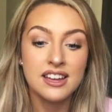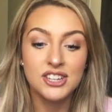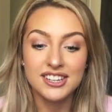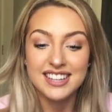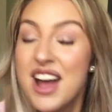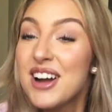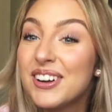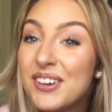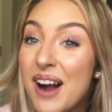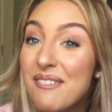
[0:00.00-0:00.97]
Just
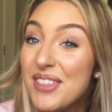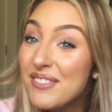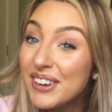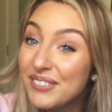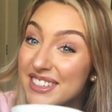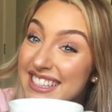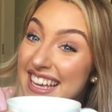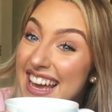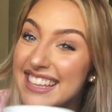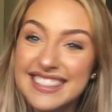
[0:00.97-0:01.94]
grab them a cup of
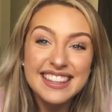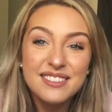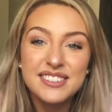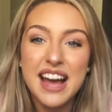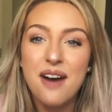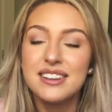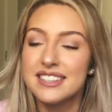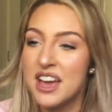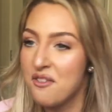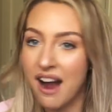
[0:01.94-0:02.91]
tea, sit them down and
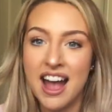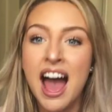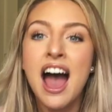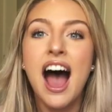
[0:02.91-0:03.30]
say, right,